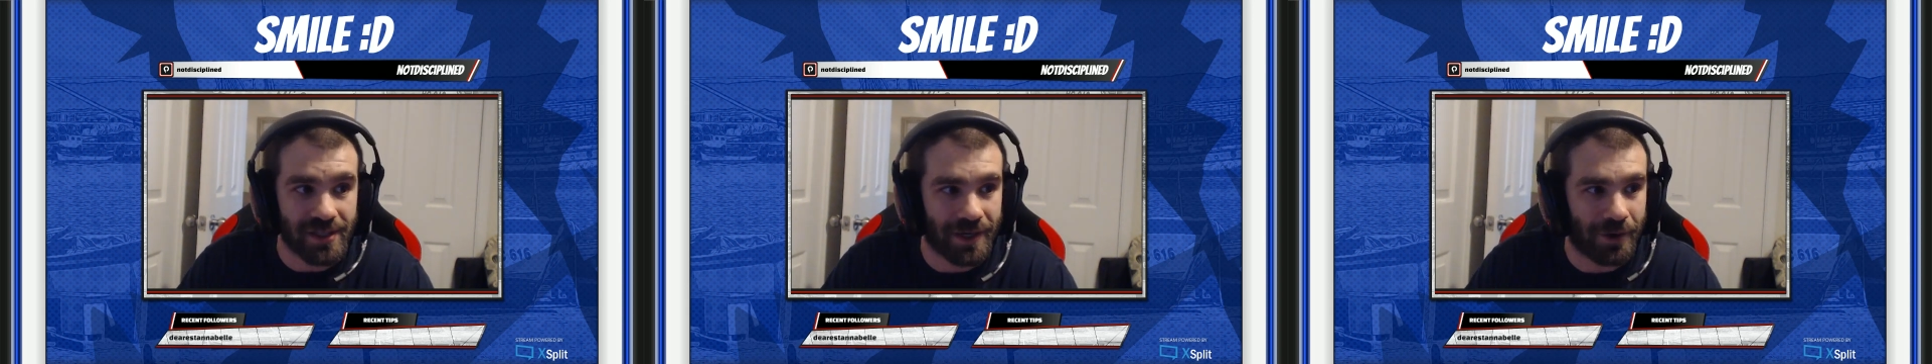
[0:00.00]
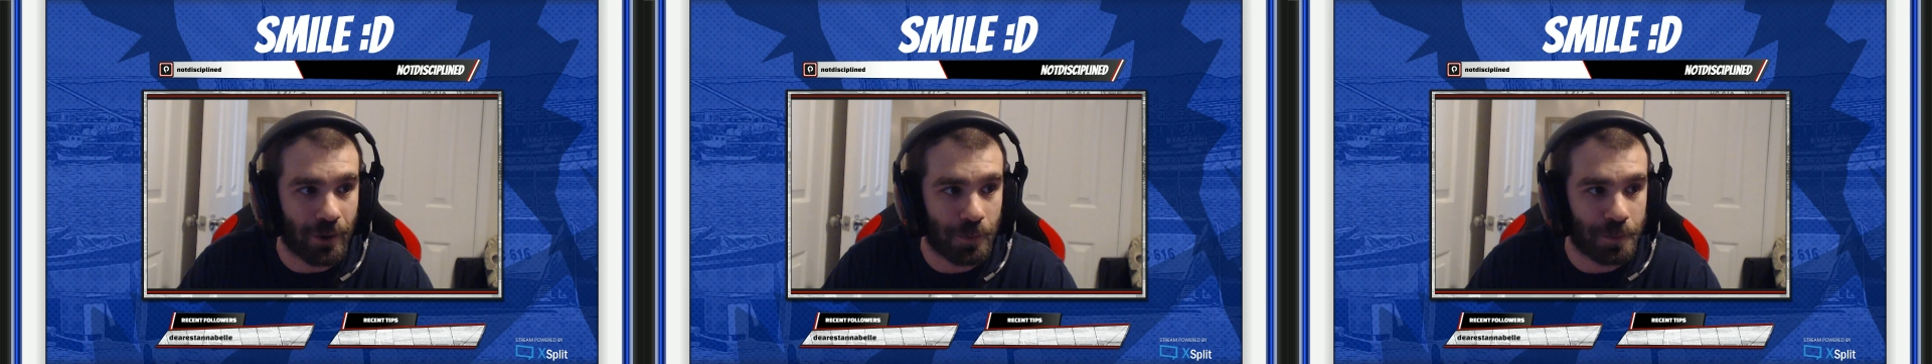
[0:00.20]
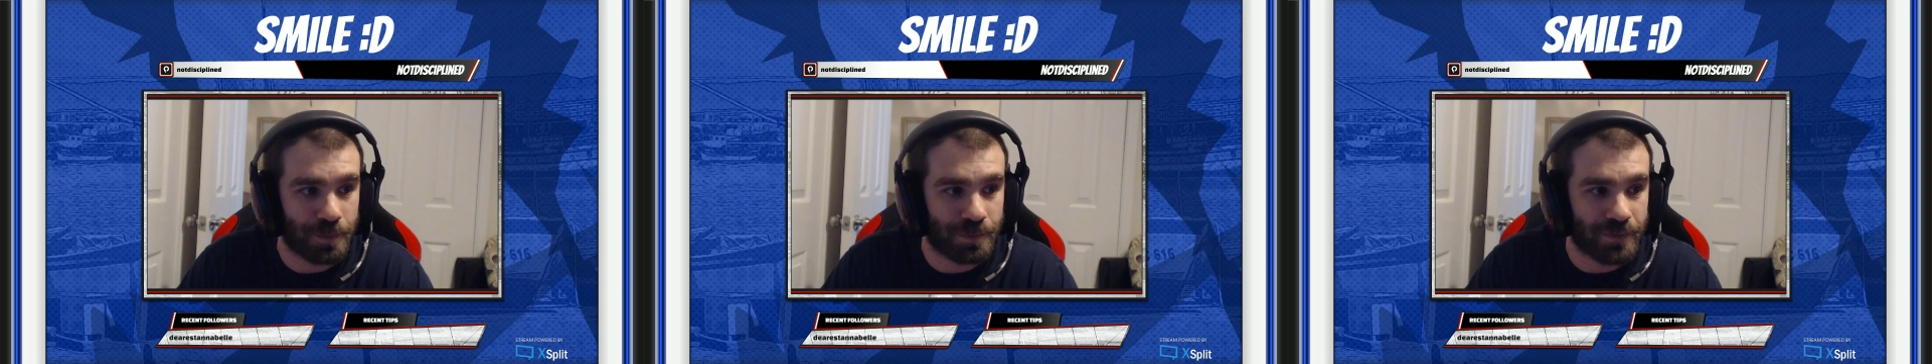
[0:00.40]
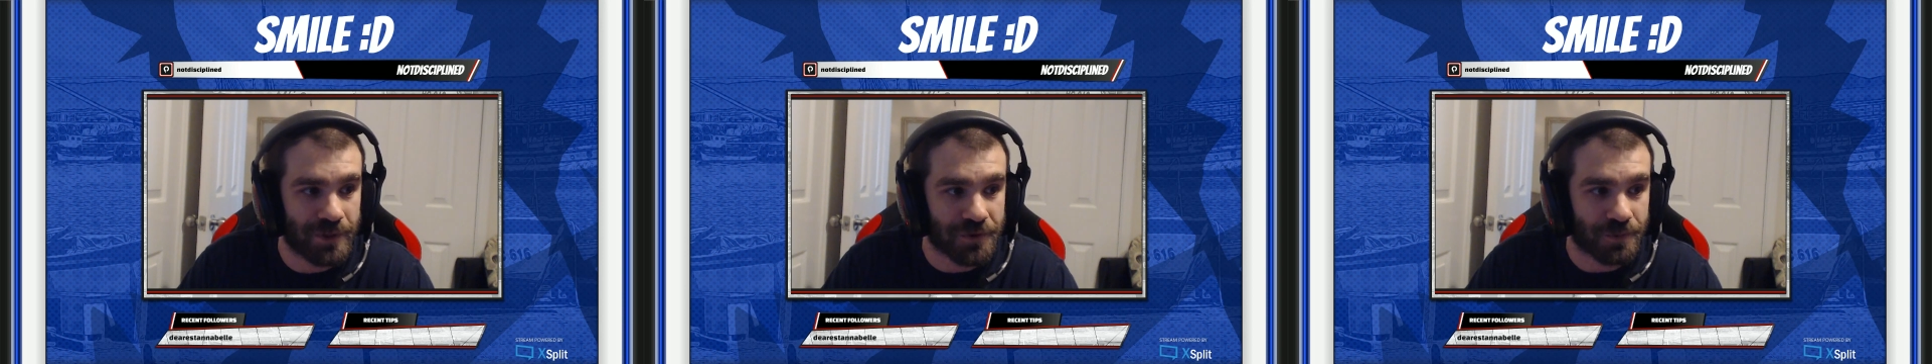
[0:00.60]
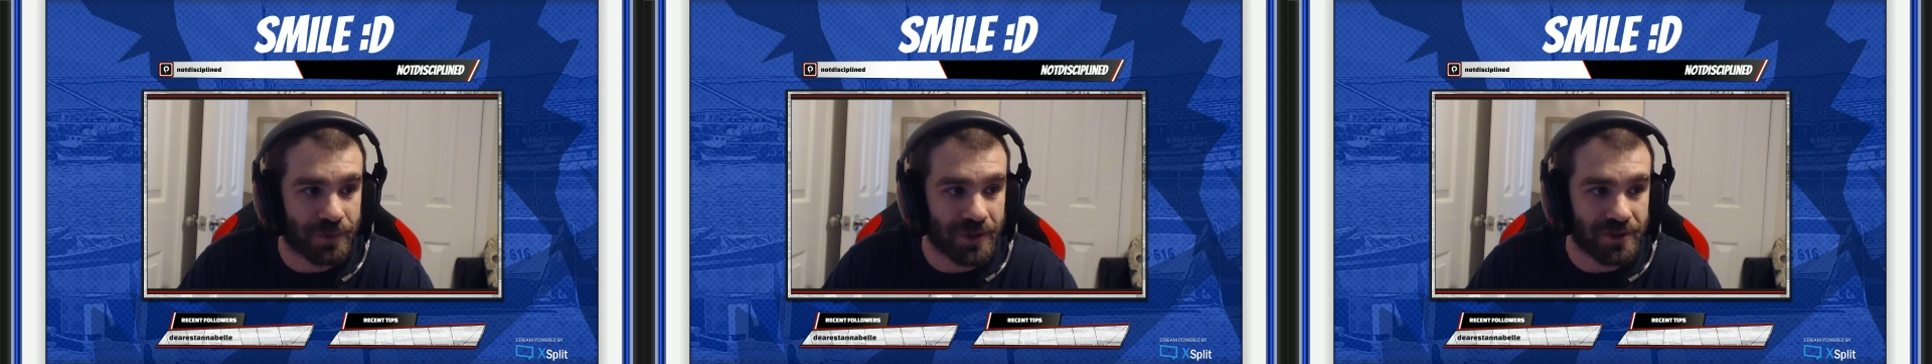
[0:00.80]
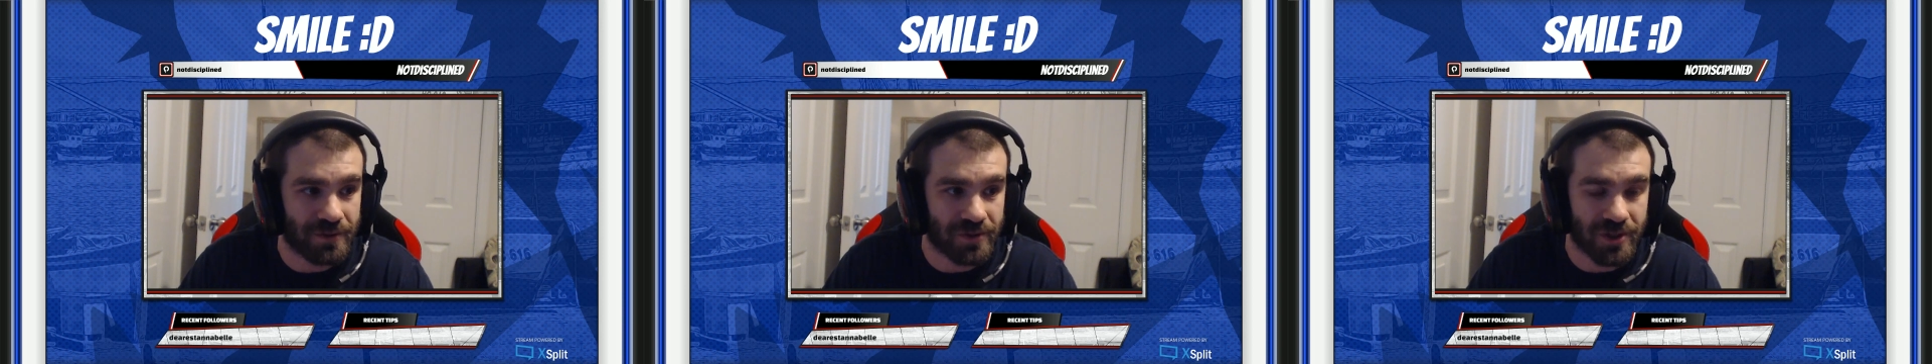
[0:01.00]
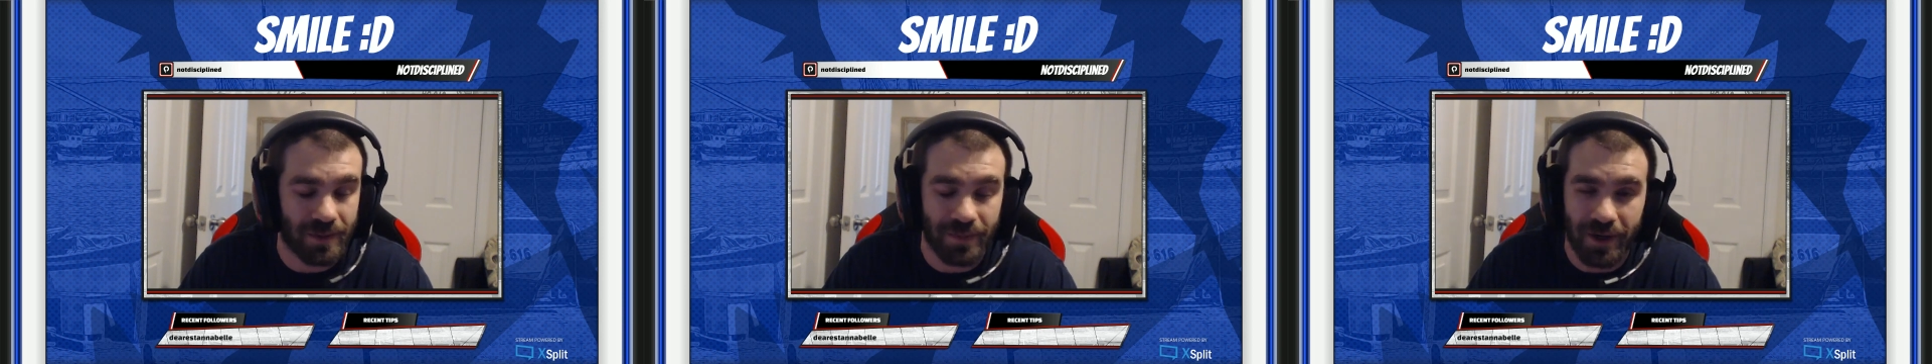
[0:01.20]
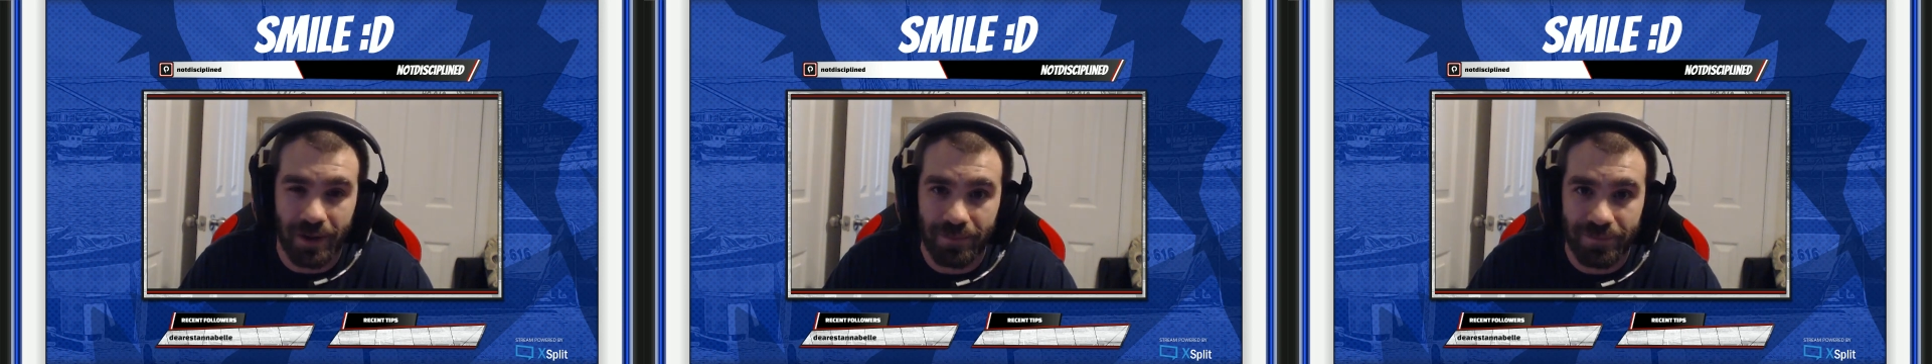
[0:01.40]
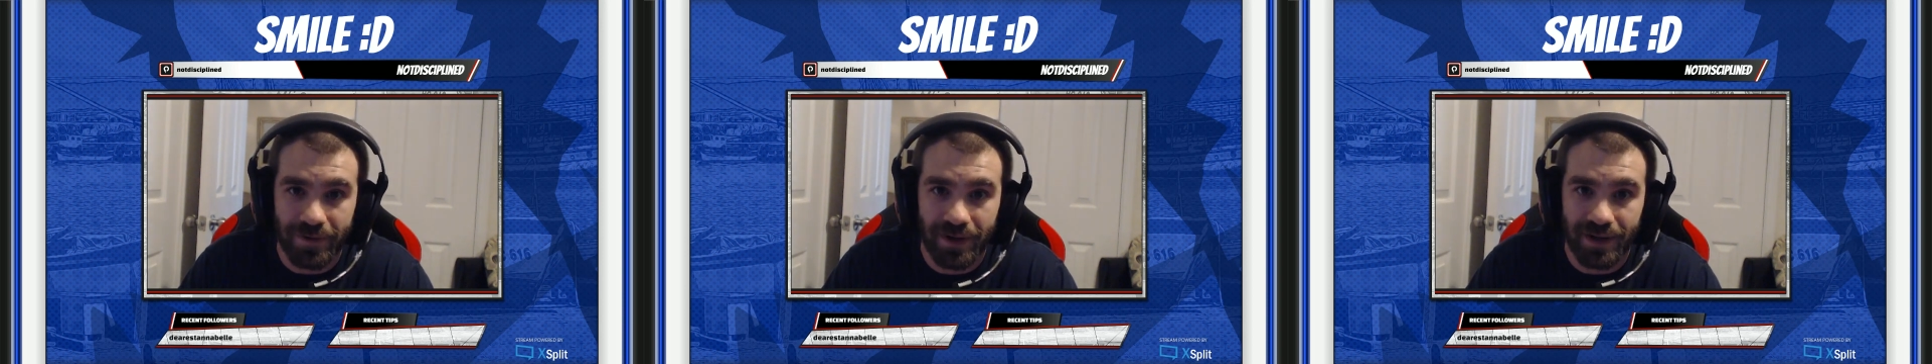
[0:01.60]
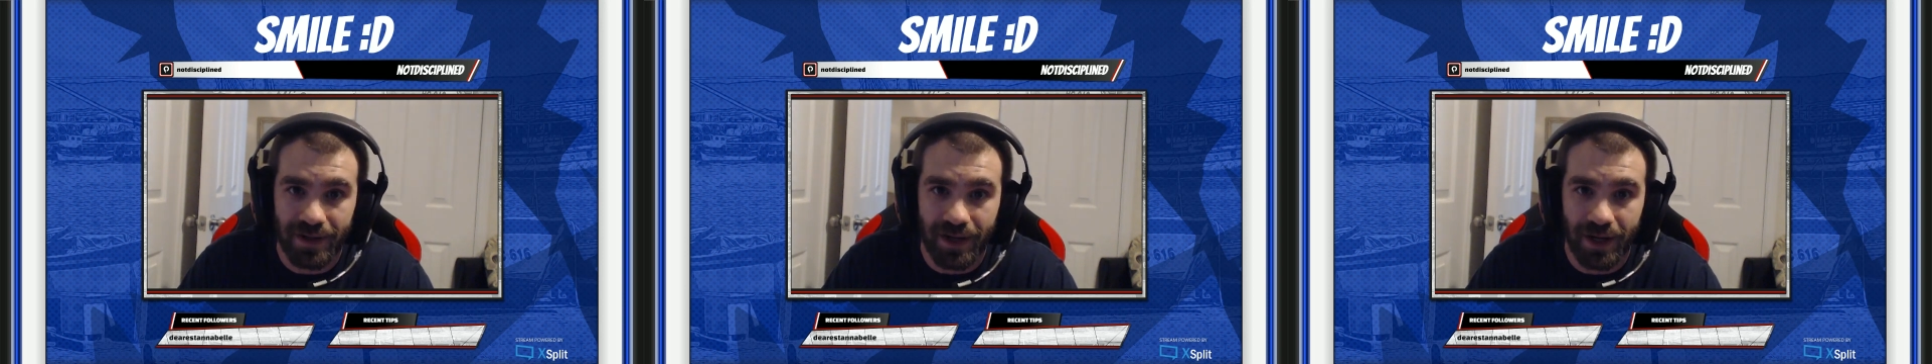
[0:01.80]
I hope this brings you some
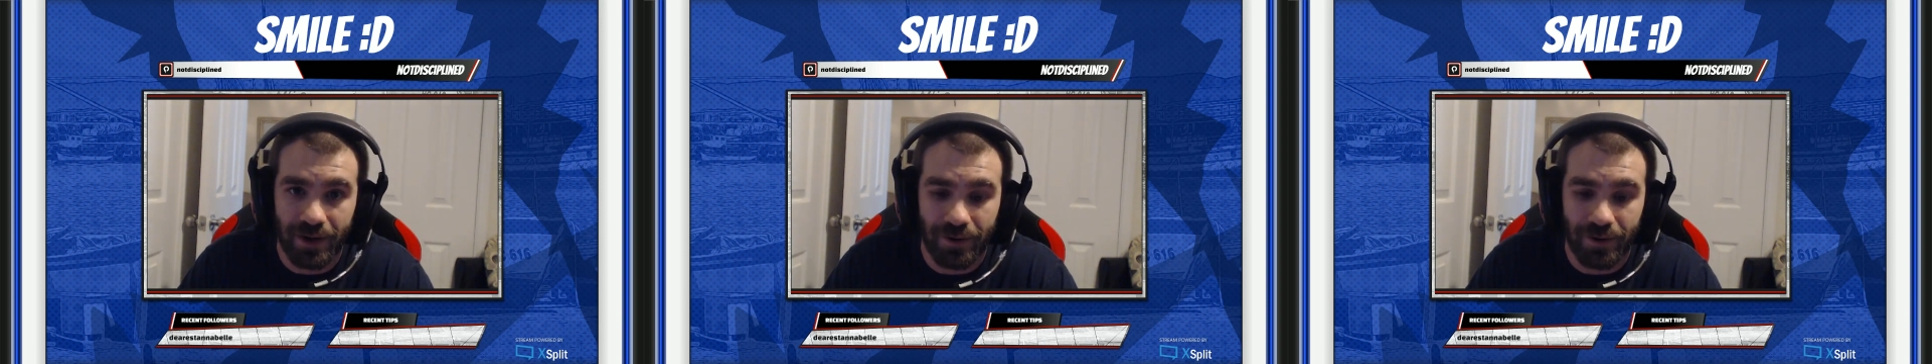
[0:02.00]
comfort. I